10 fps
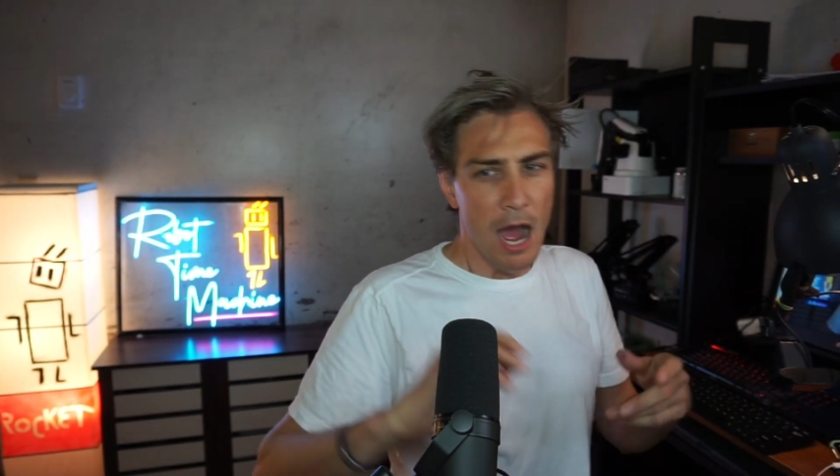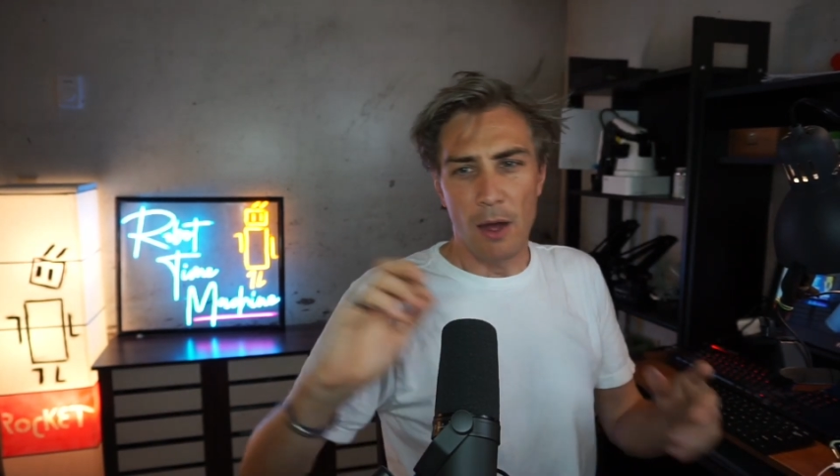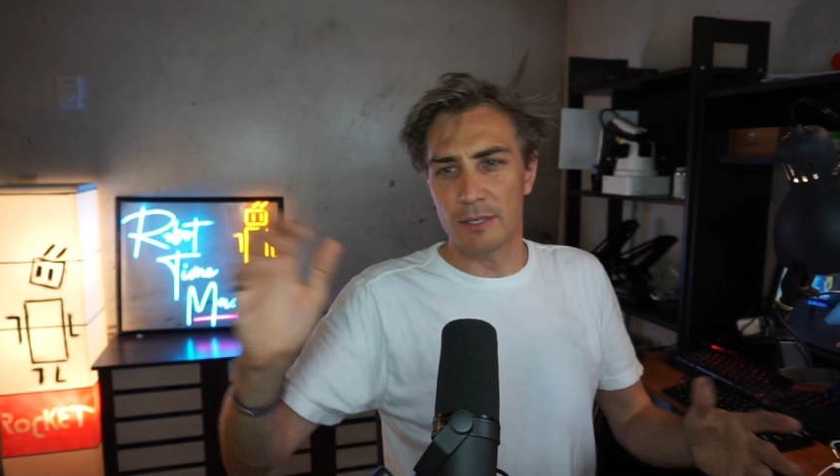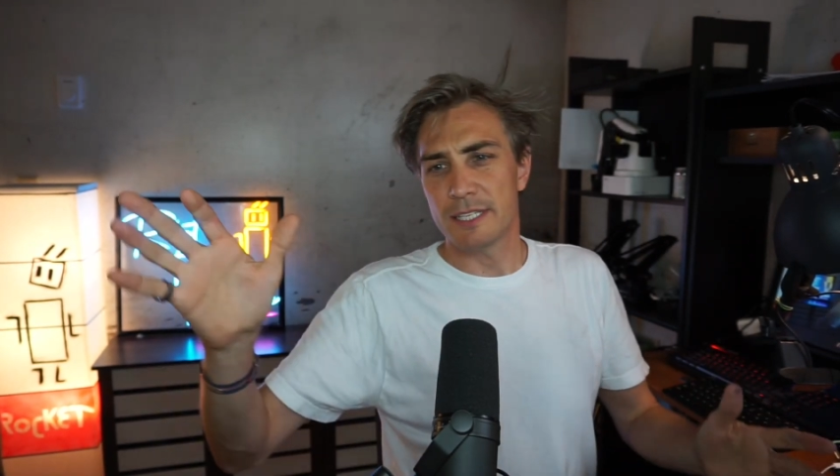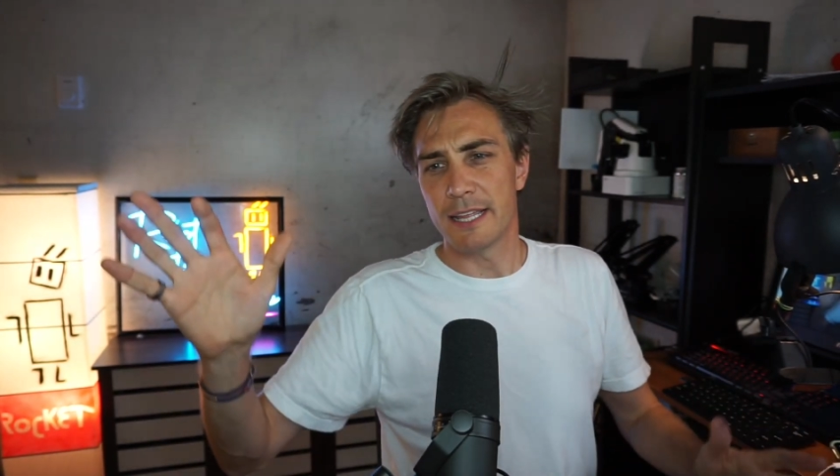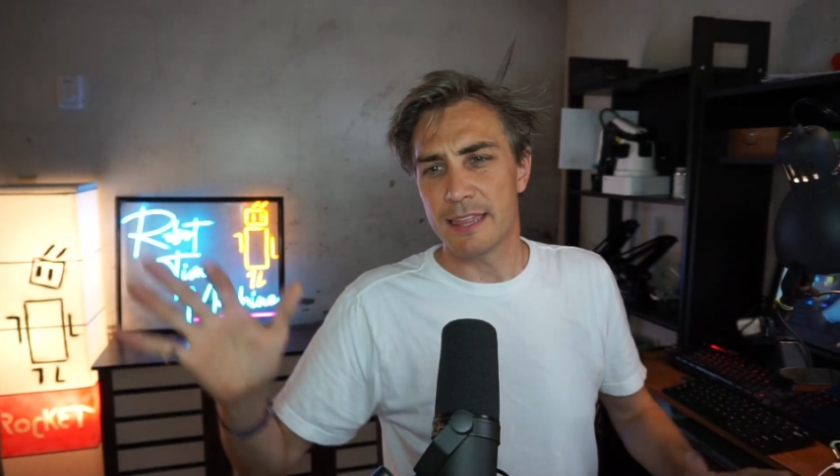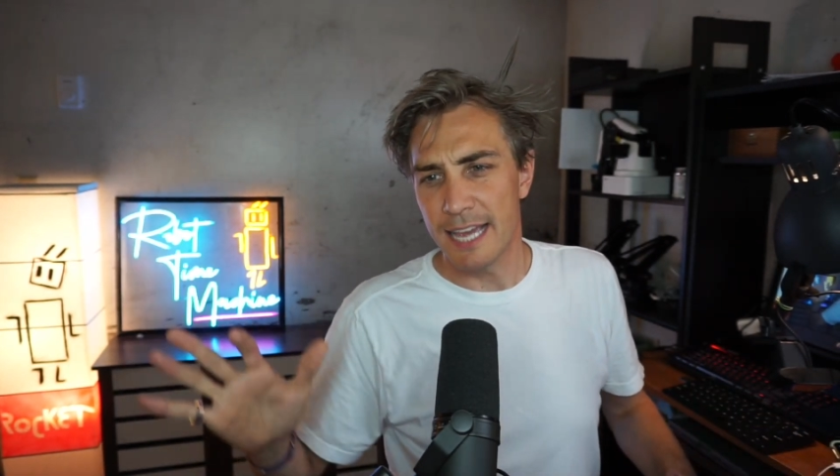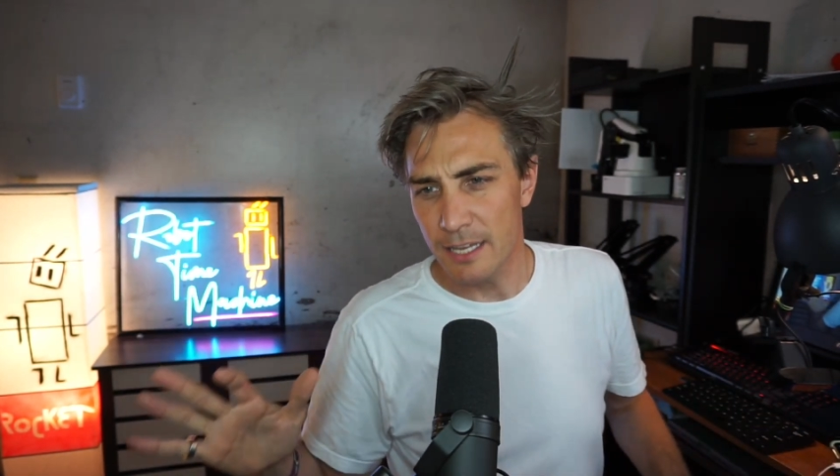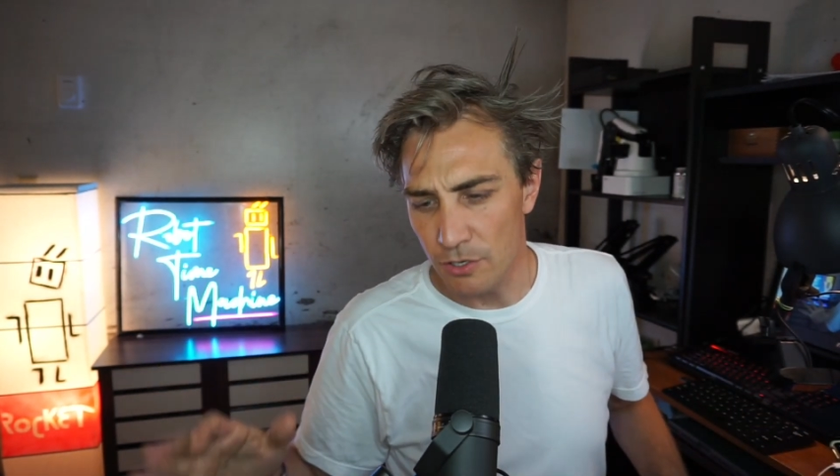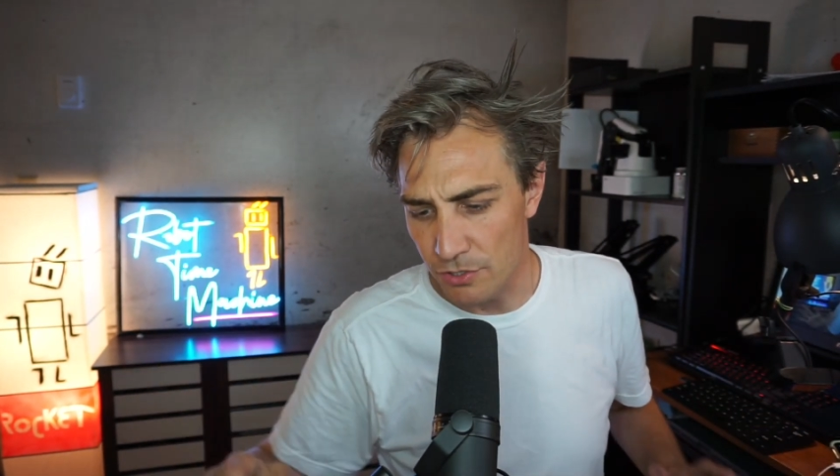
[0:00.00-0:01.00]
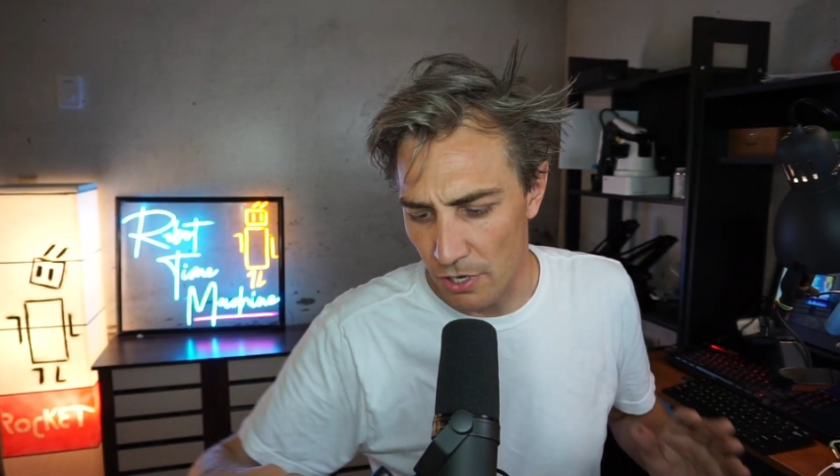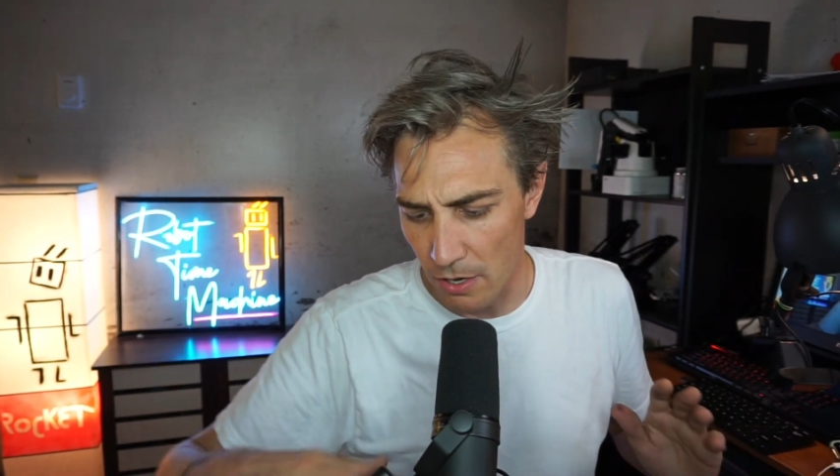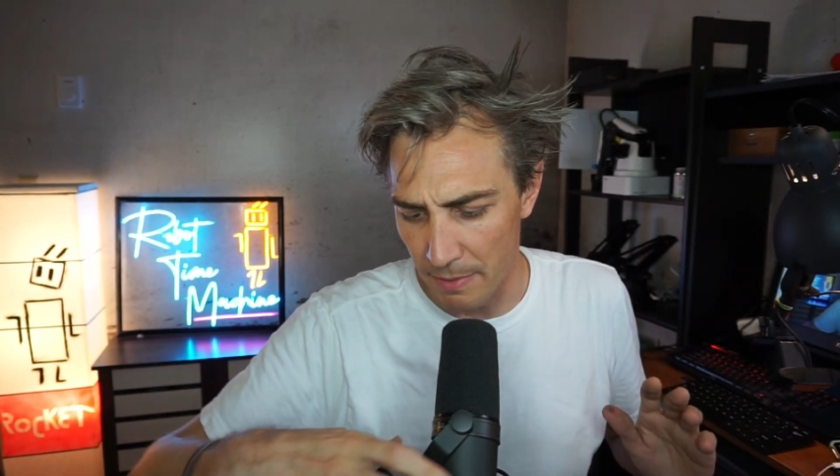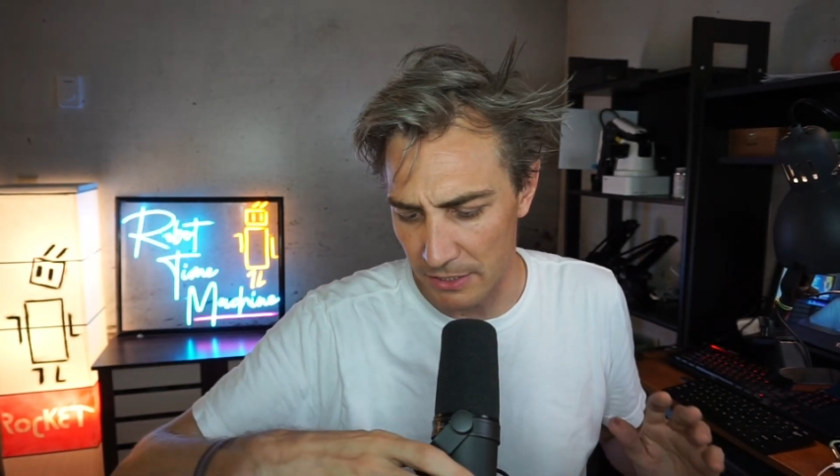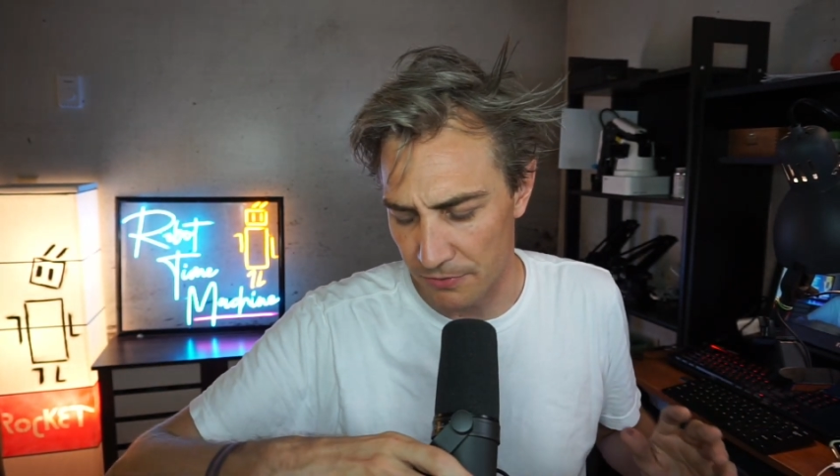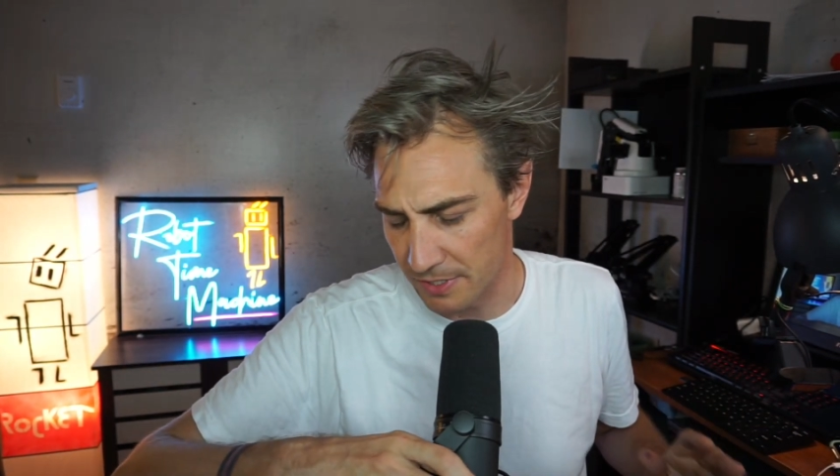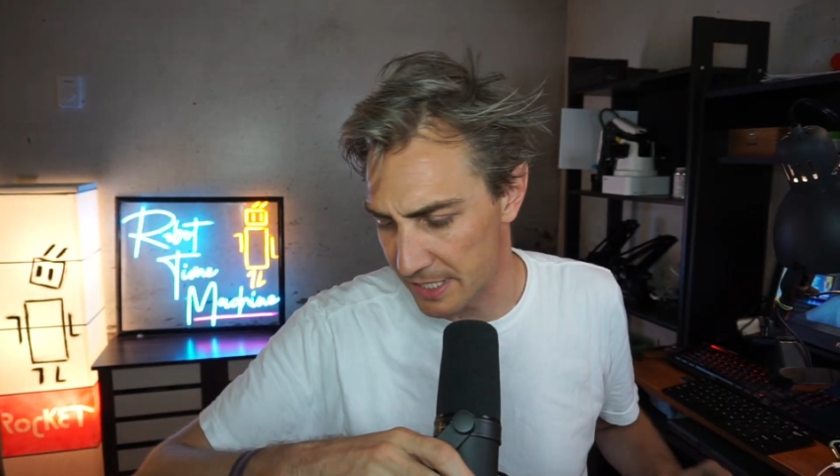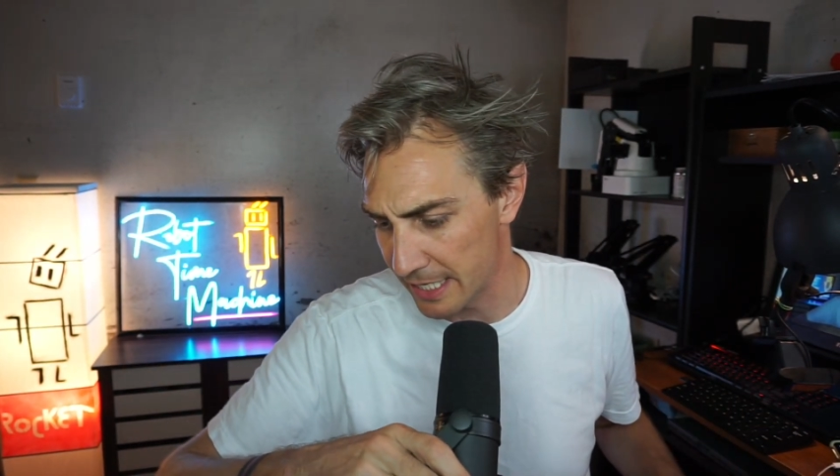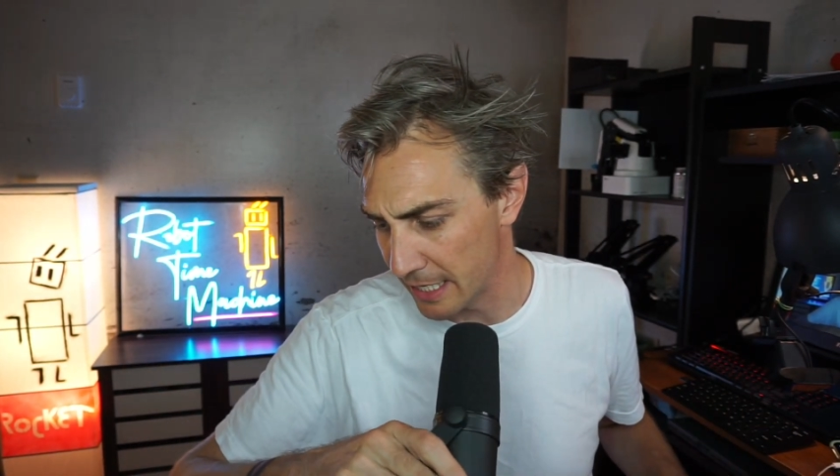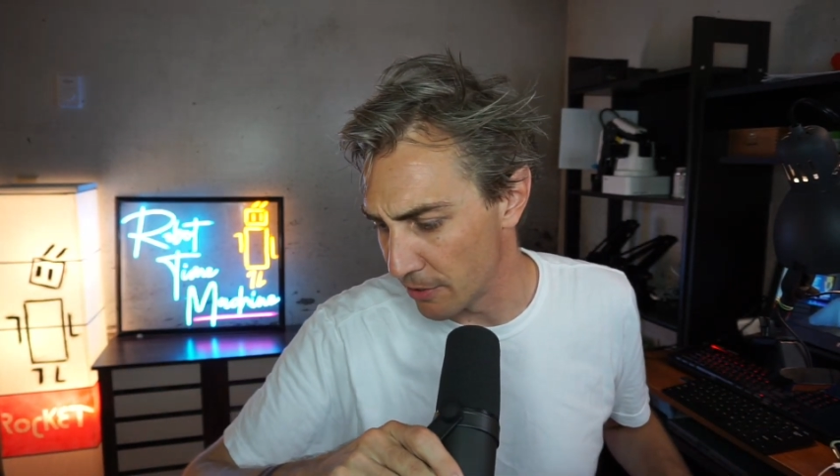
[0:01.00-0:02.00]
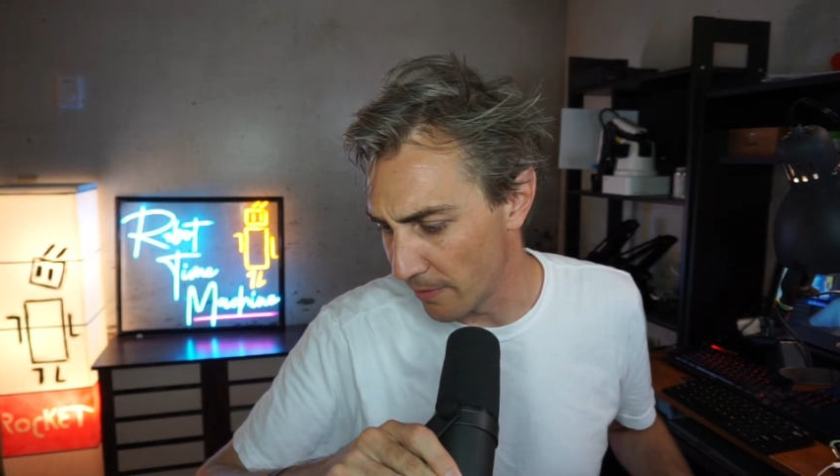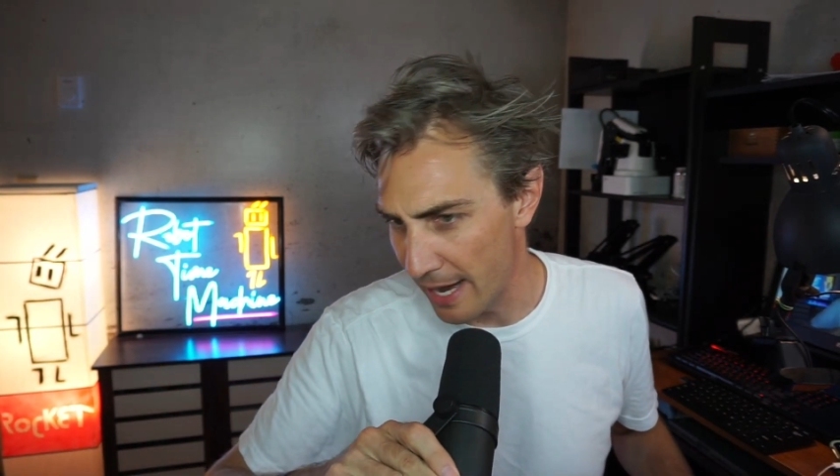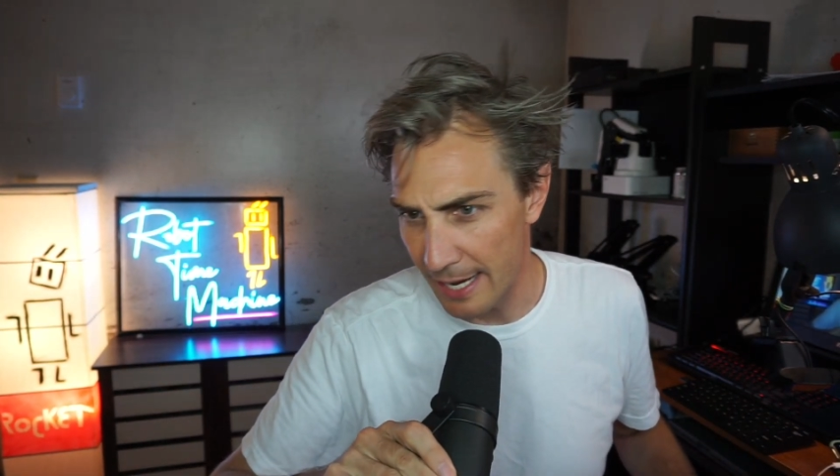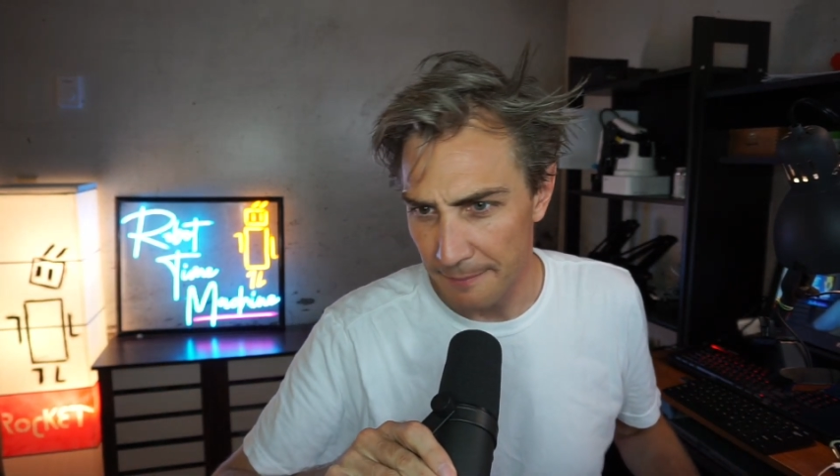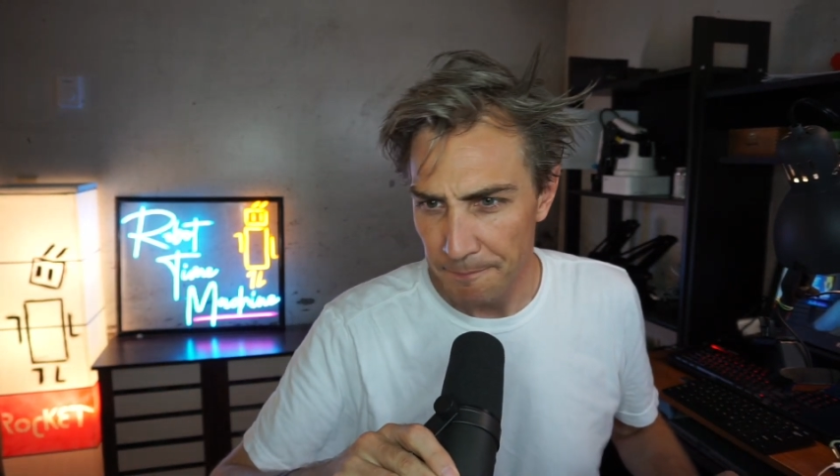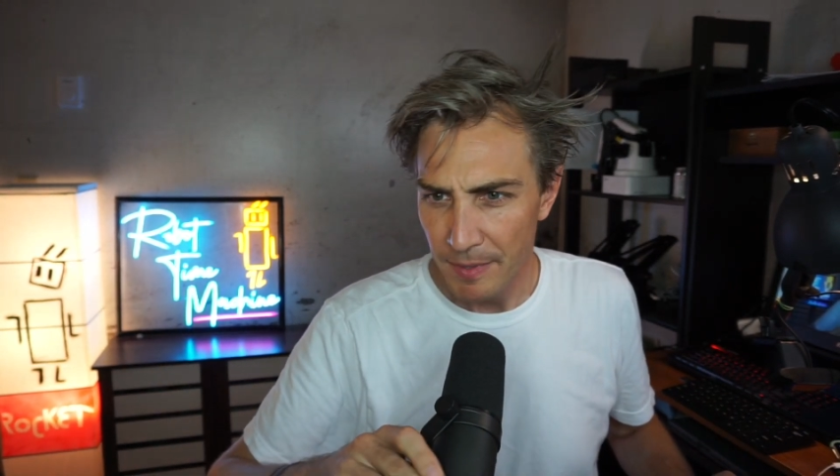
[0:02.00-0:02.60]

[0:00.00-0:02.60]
I want to say thank you so much for sticking around